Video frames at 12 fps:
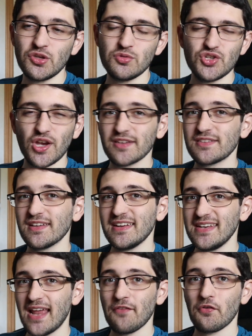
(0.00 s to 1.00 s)
You just
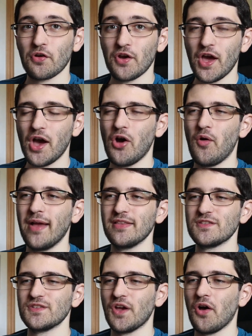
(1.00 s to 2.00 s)
never know.
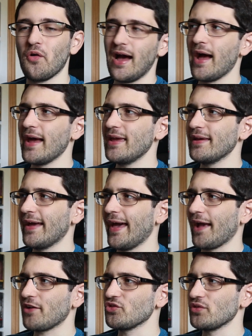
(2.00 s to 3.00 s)
And so I
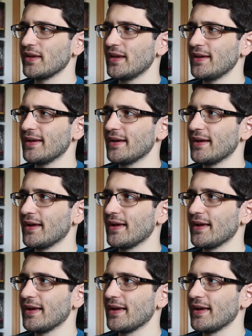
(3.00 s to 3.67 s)
actually